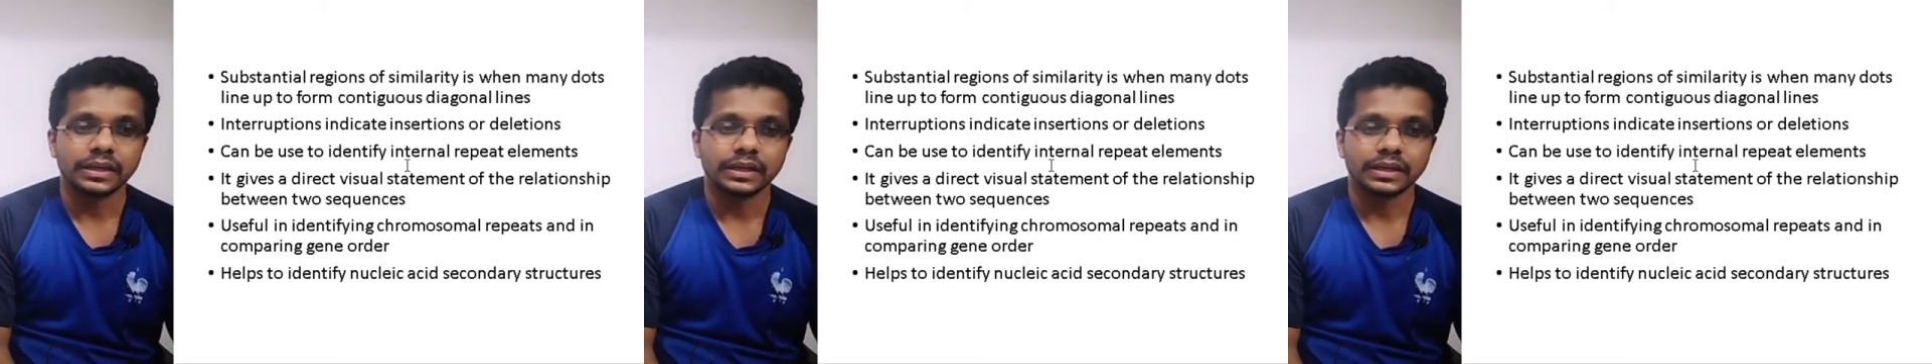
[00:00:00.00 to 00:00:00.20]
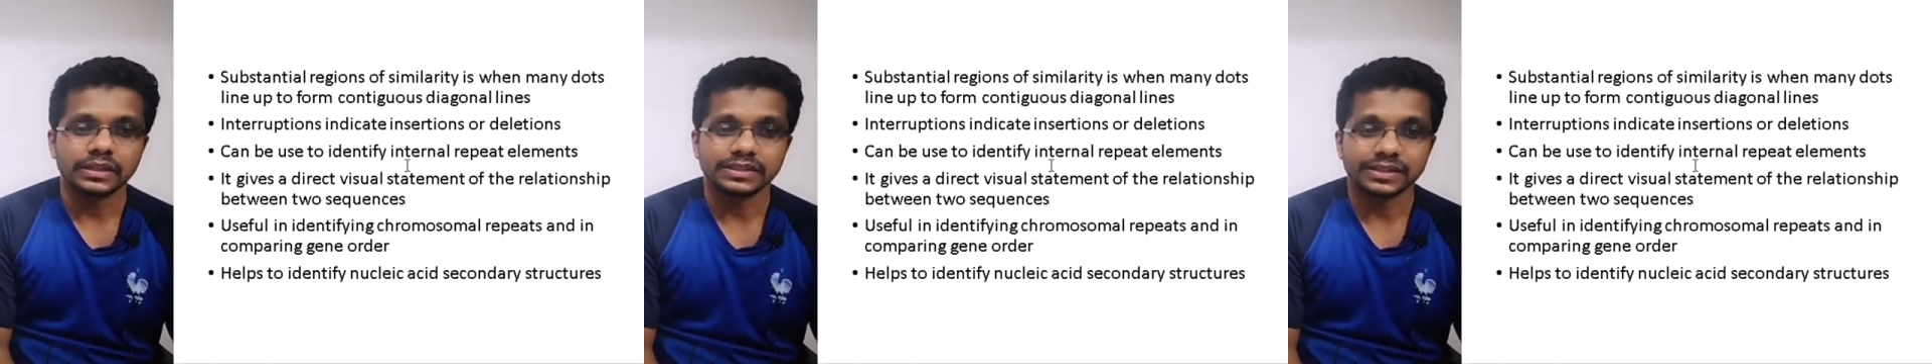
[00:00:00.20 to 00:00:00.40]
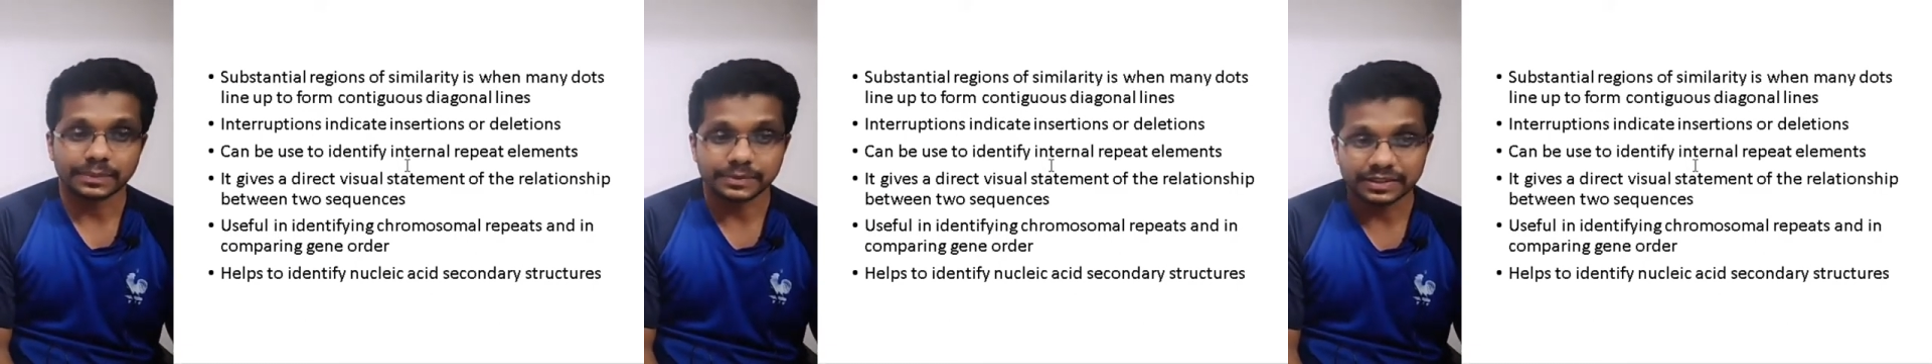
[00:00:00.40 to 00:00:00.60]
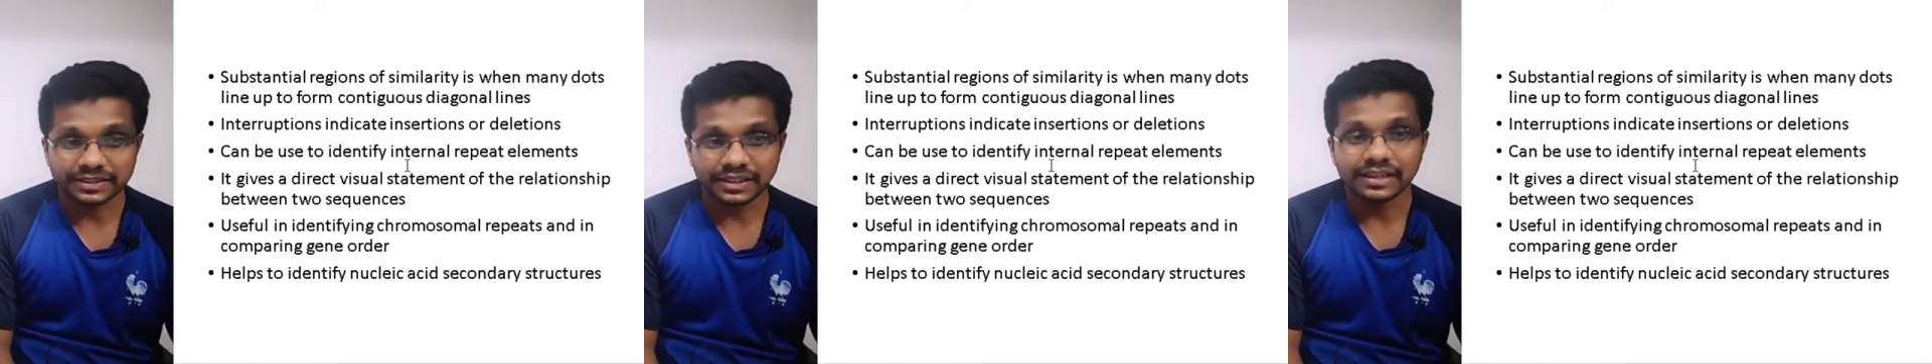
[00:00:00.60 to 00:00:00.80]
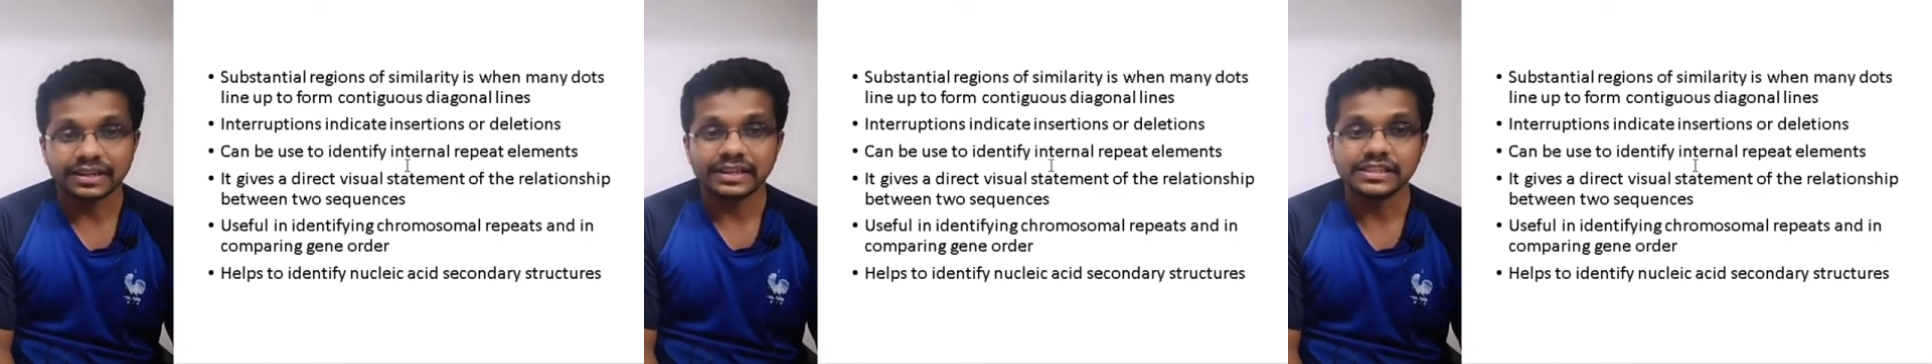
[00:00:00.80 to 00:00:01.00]

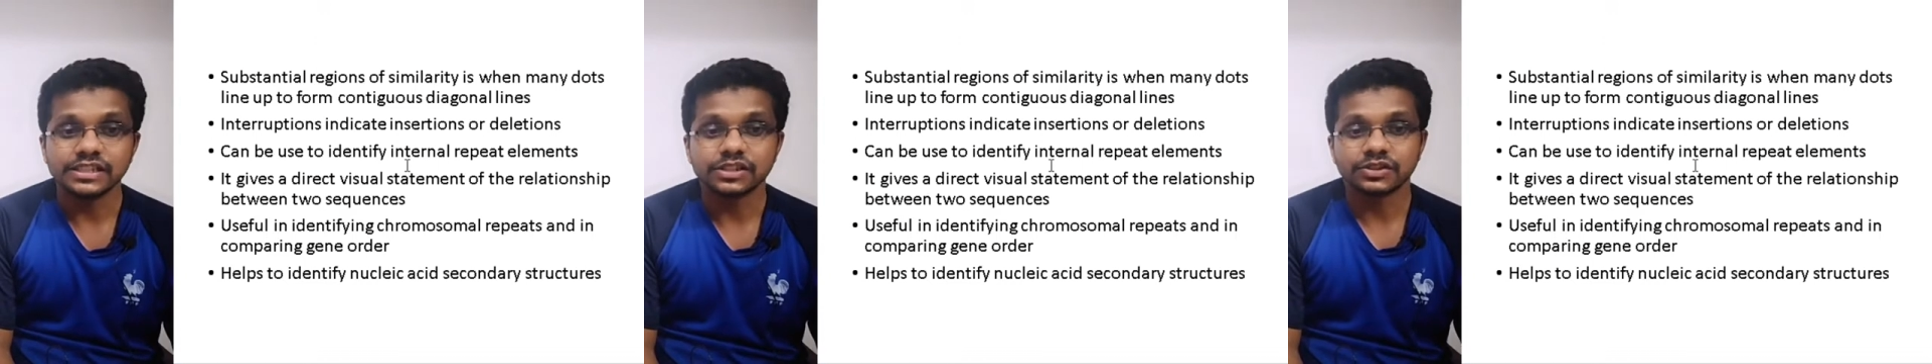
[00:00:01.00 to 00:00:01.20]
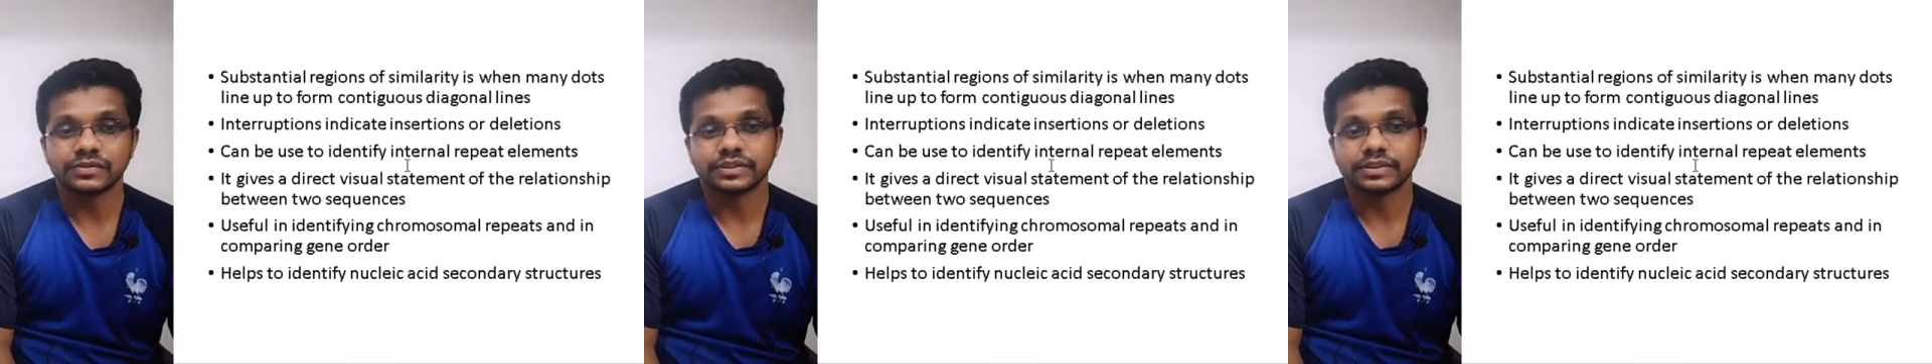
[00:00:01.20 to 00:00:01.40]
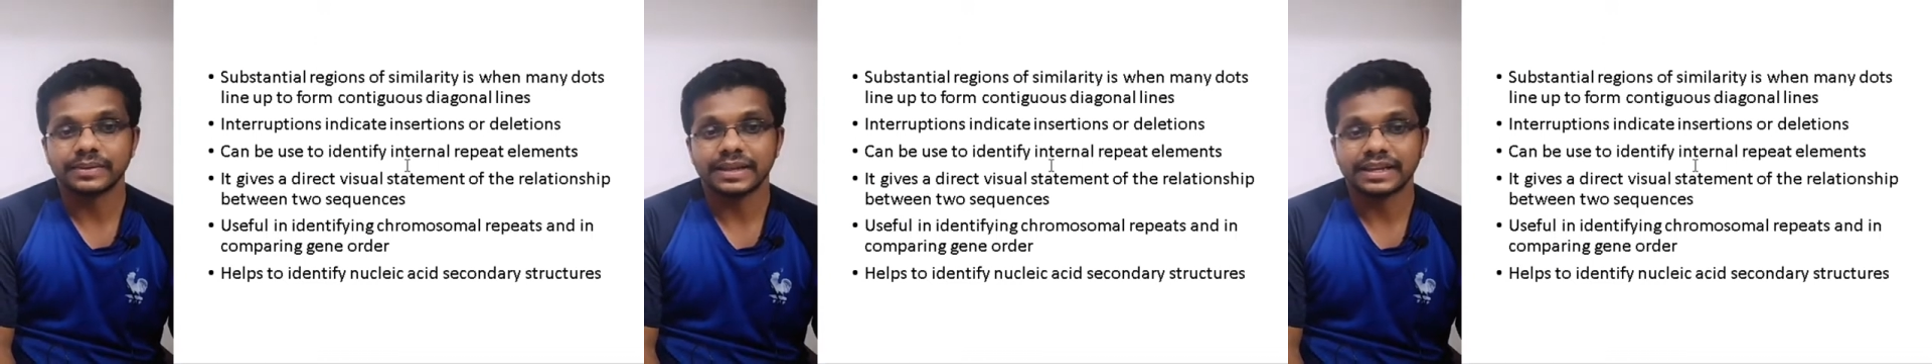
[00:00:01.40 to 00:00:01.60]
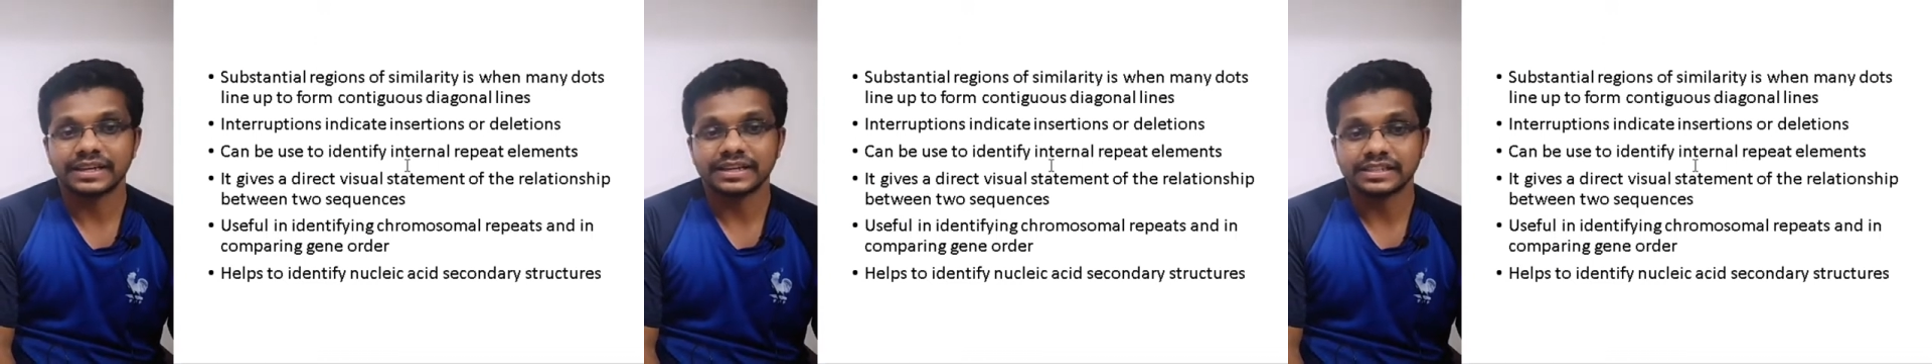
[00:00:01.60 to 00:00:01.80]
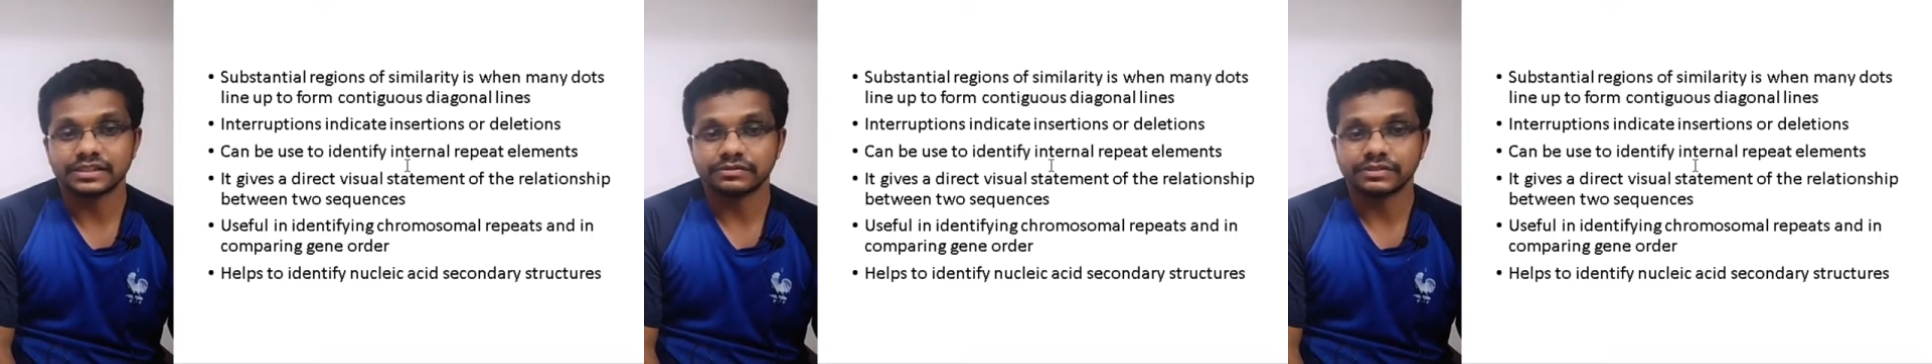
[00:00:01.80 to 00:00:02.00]
substantial regions of
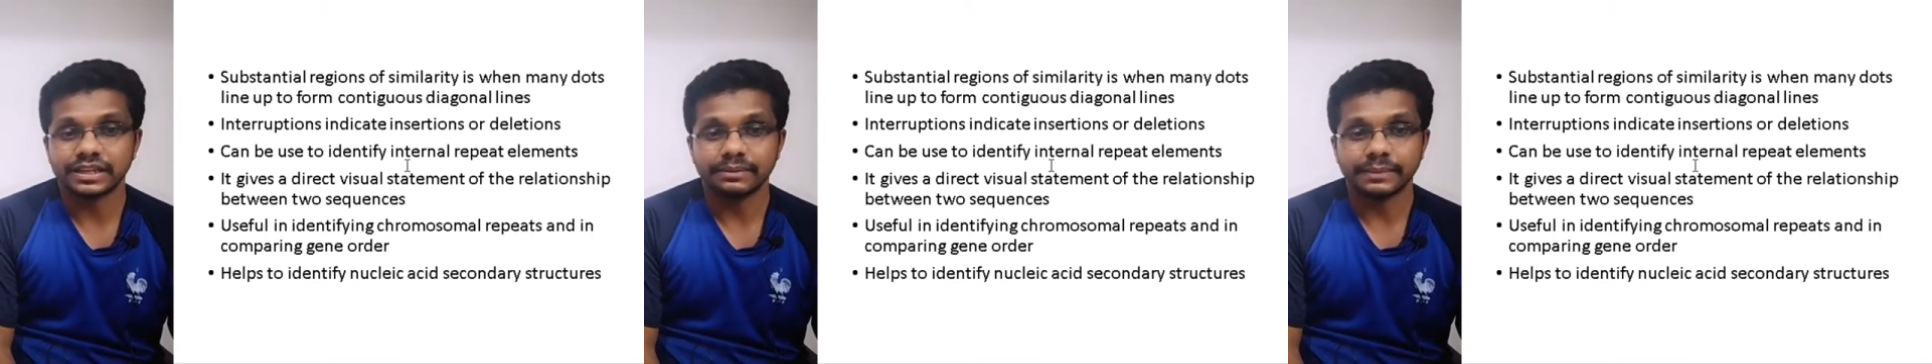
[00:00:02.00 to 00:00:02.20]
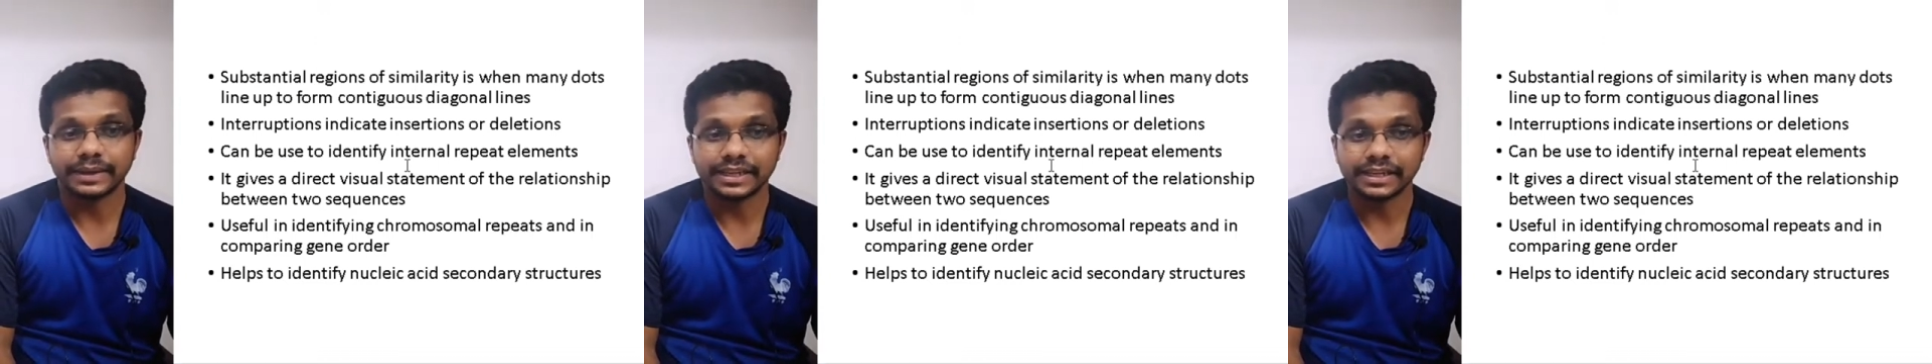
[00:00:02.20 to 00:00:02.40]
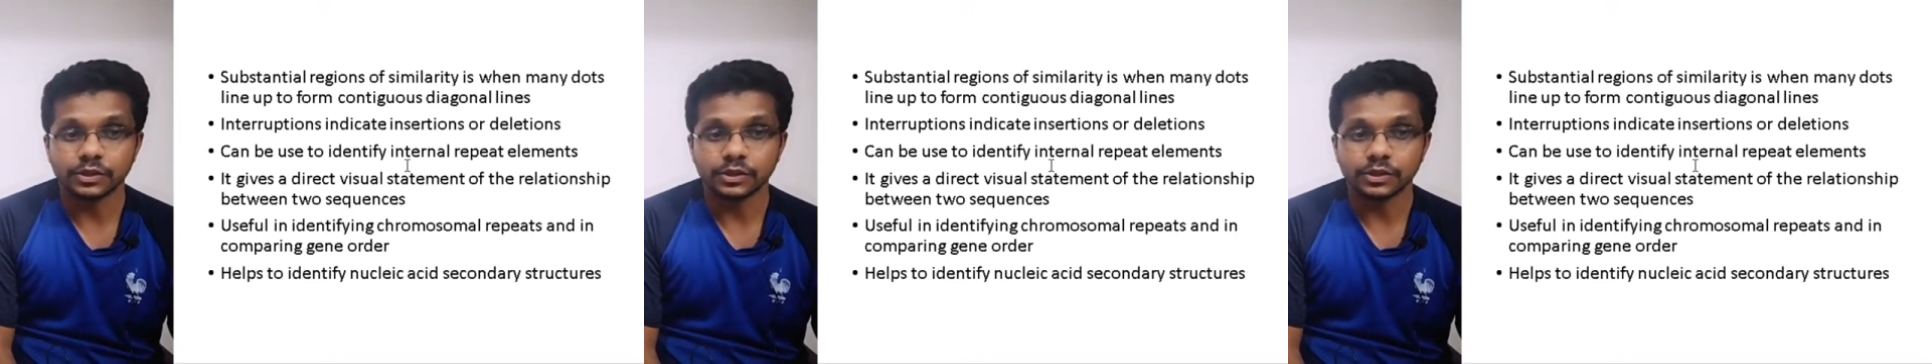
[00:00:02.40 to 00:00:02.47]
similarity is when many